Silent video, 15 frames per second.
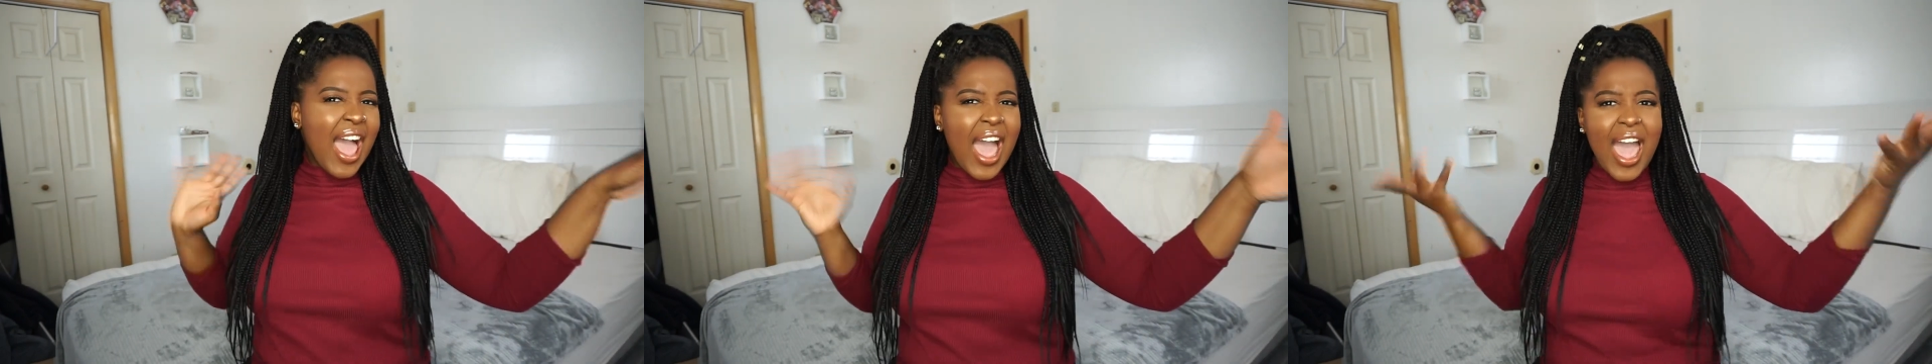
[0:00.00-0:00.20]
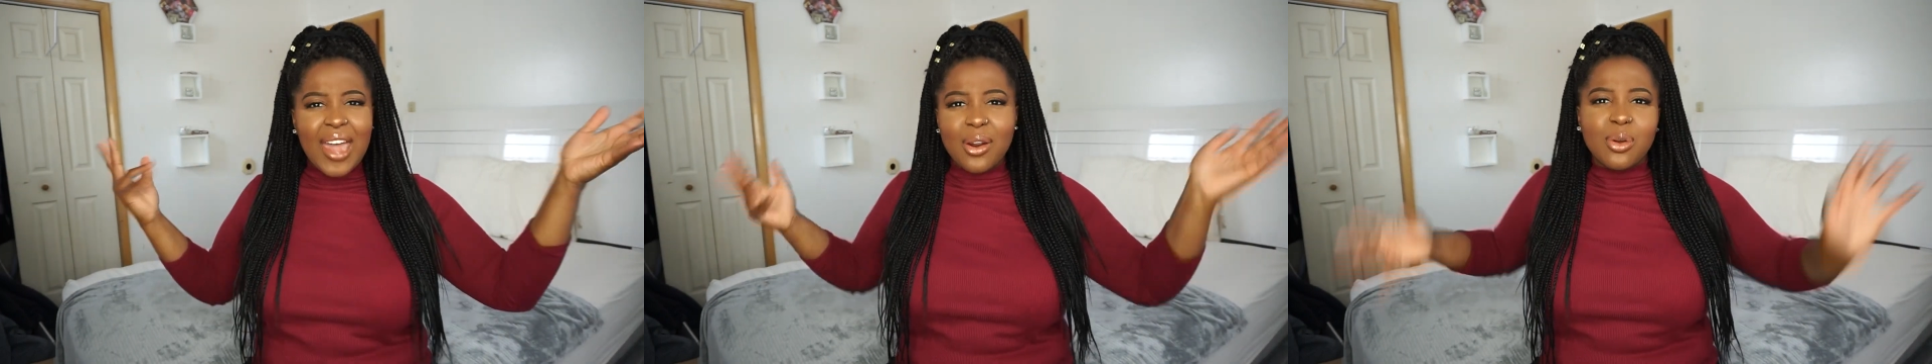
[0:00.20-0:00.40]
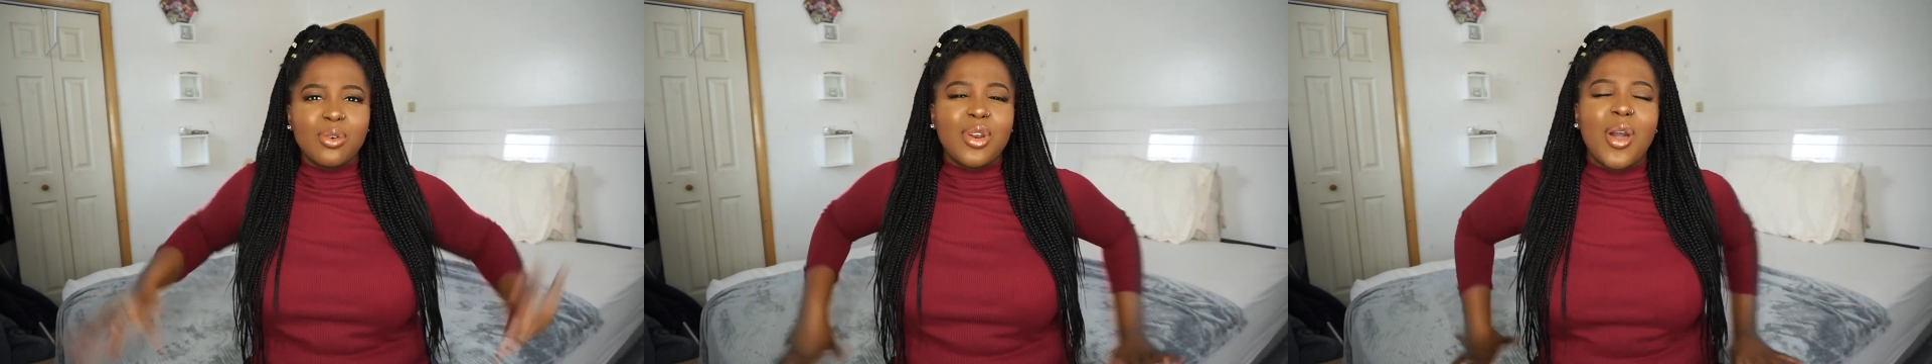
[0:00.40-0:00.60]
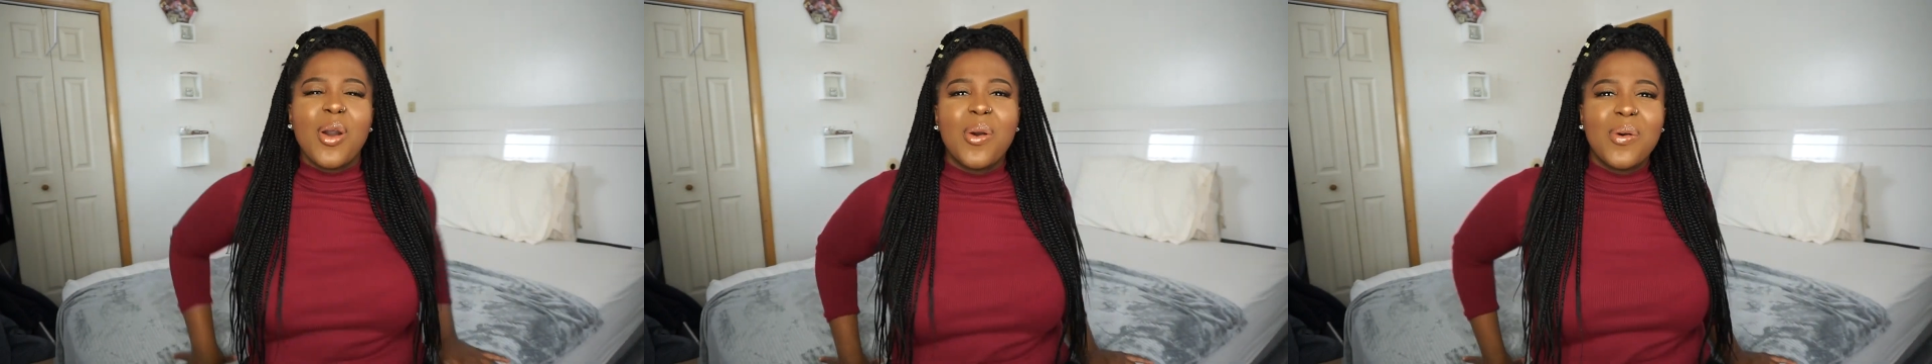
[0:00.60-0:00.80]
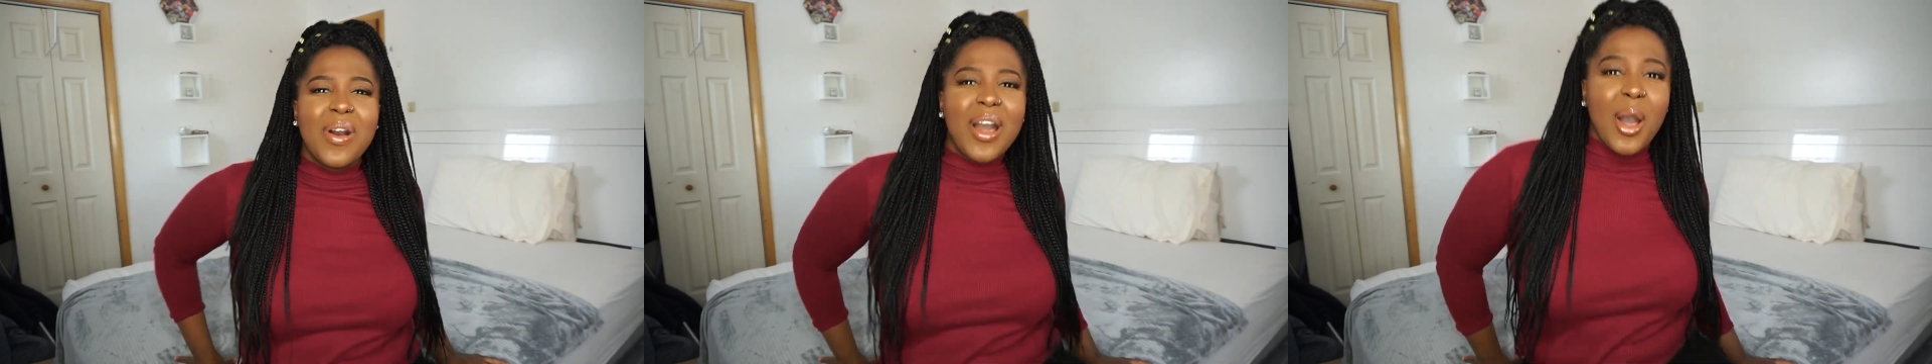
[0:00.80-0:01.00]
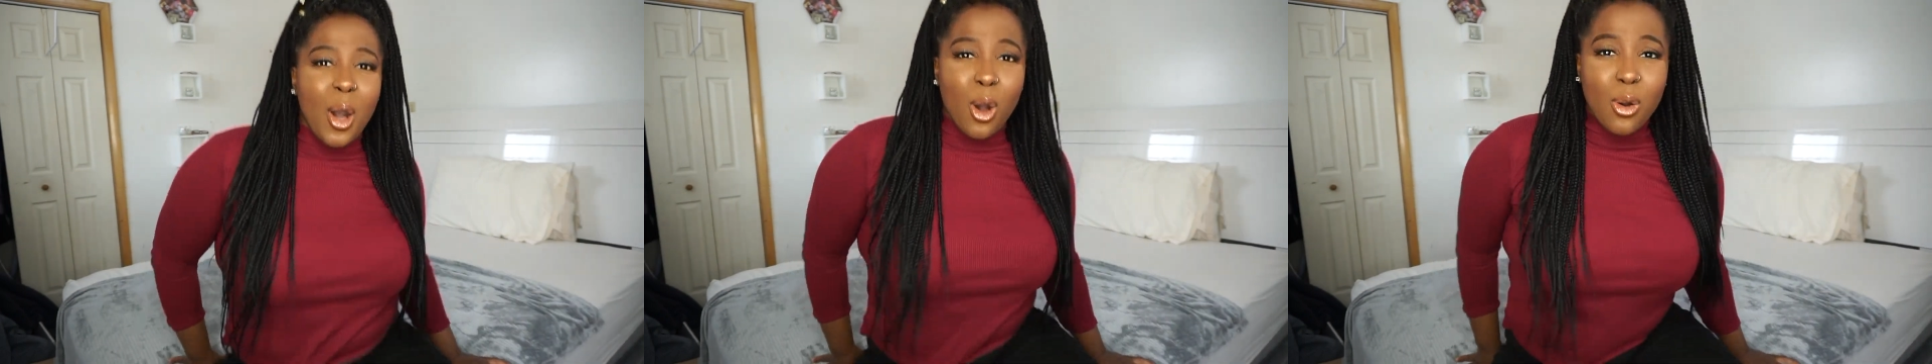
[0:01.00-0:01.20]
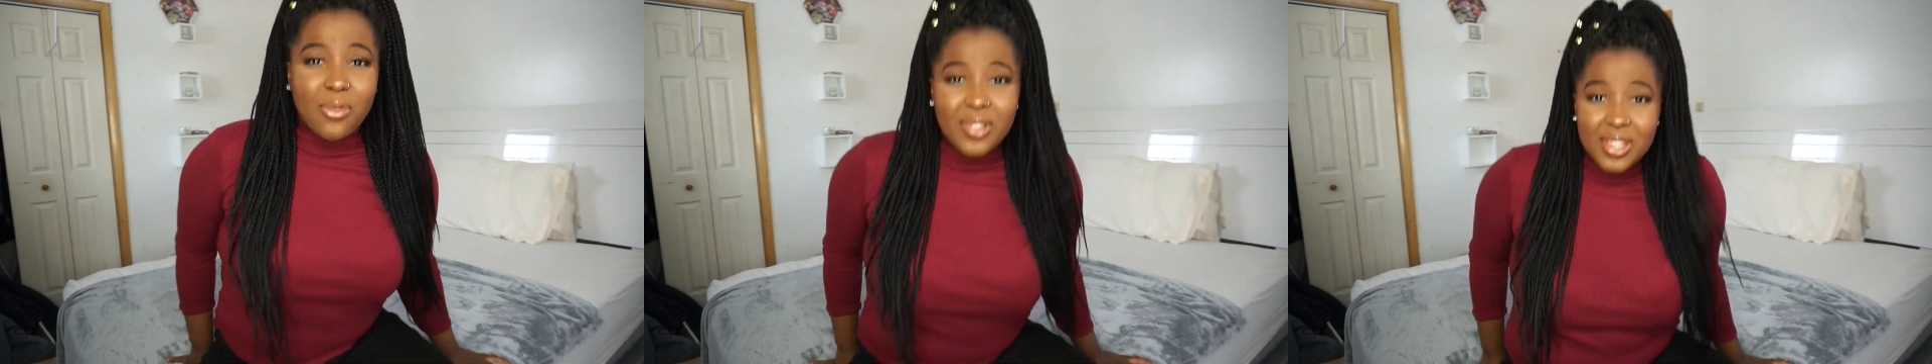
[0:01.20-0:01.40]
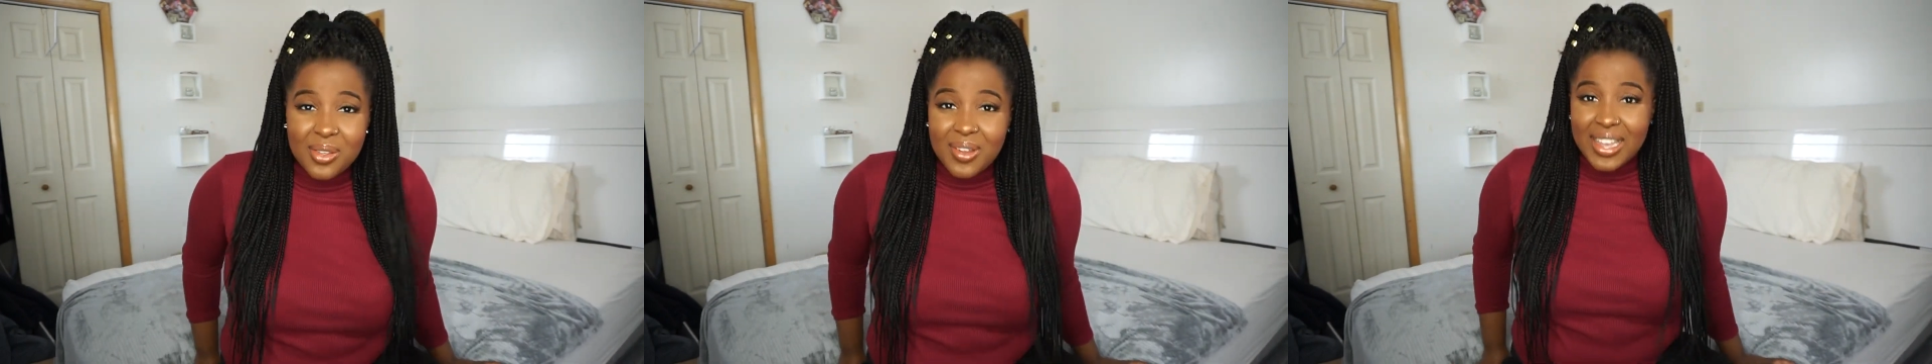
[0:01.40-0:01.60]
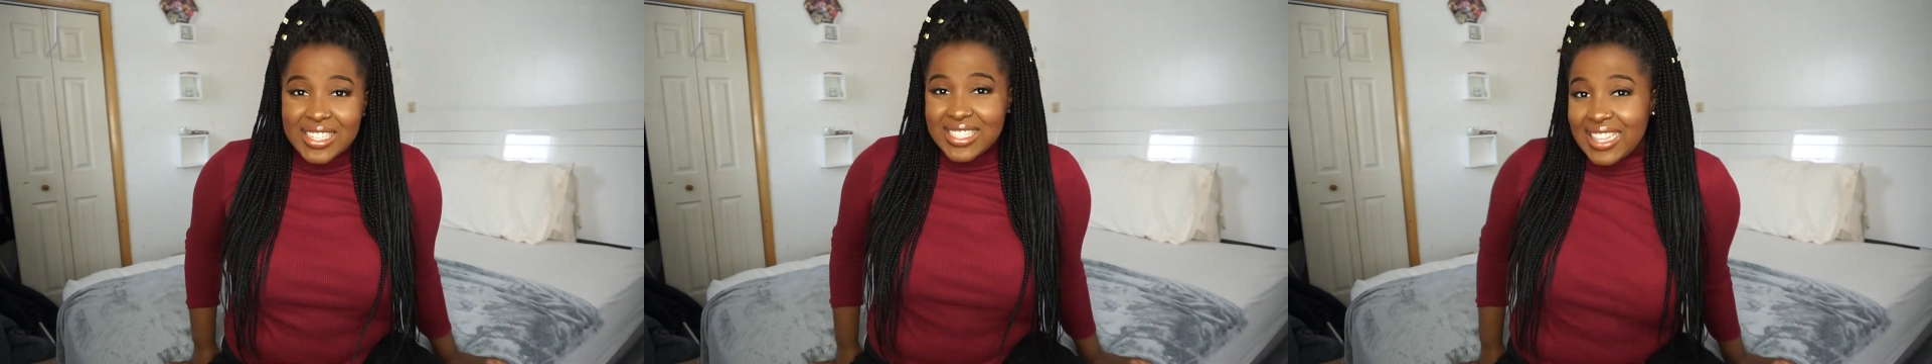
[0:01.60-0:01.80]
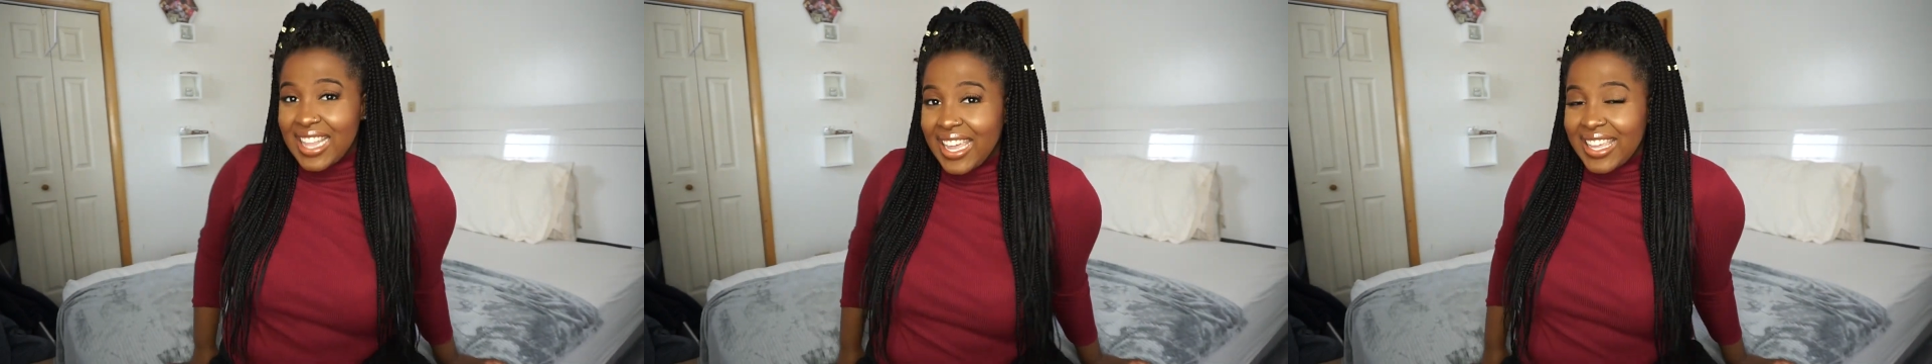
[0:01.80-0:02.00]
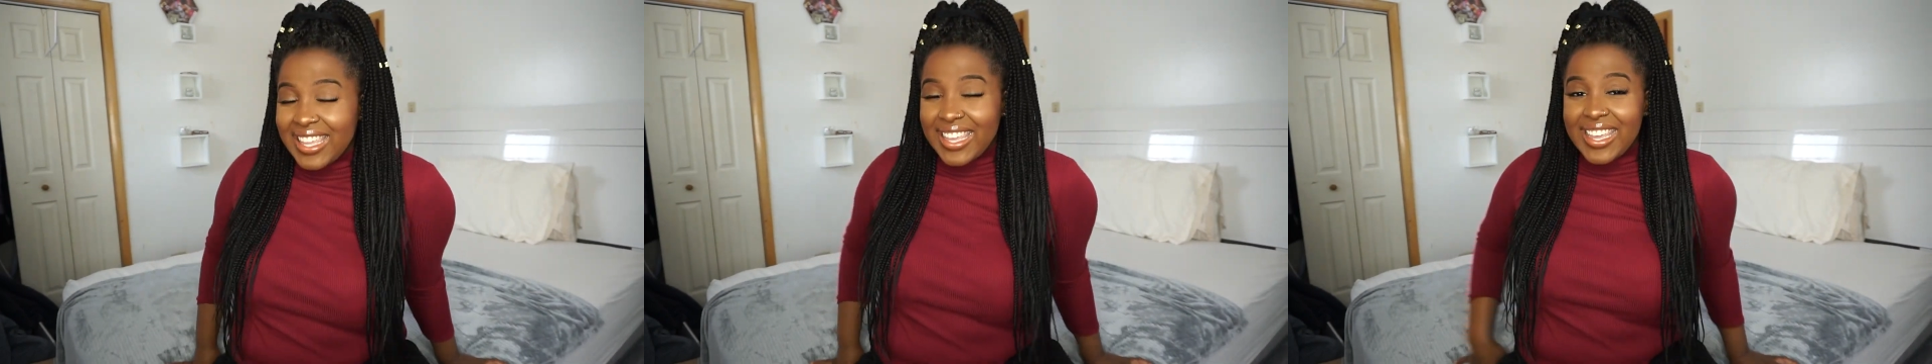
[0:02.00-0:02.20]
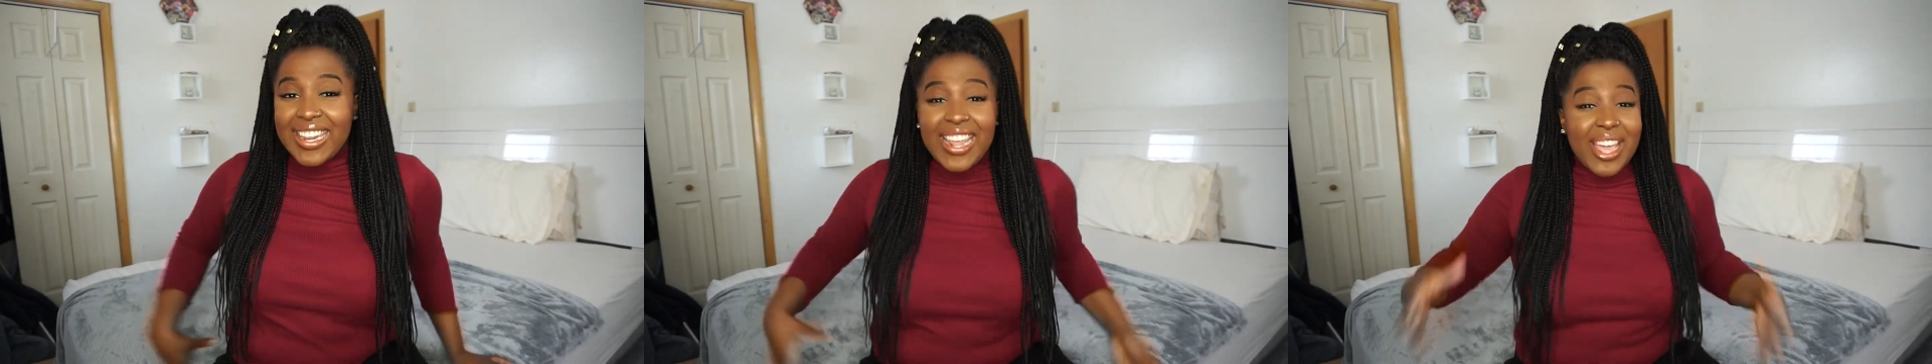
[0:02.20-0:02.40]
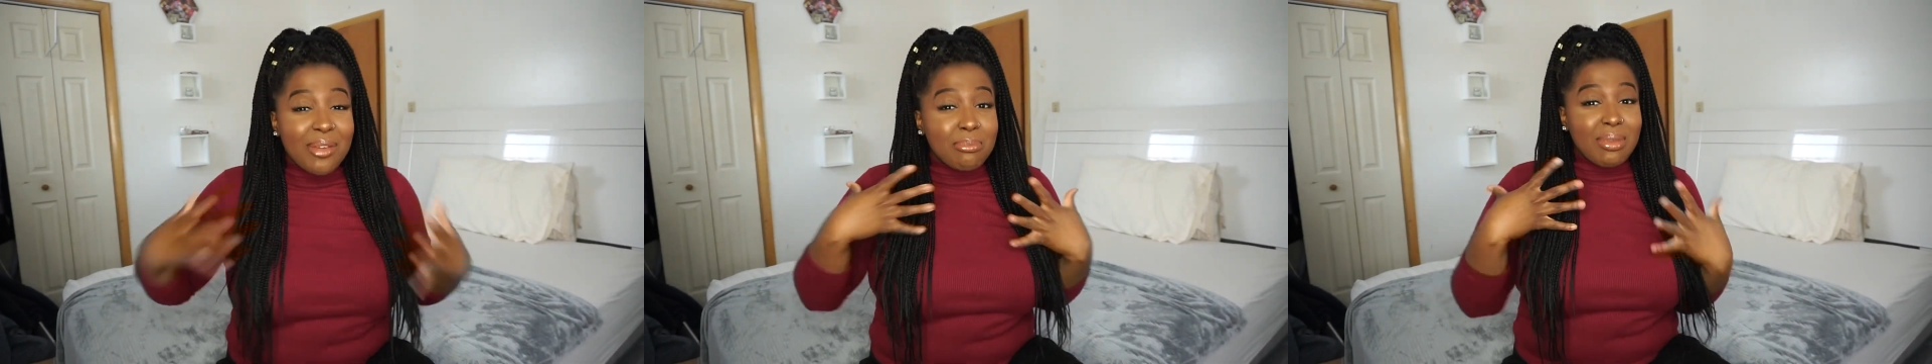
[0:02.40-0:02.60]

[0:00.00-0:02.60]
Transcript: I don't know. Hopefully you guys like it,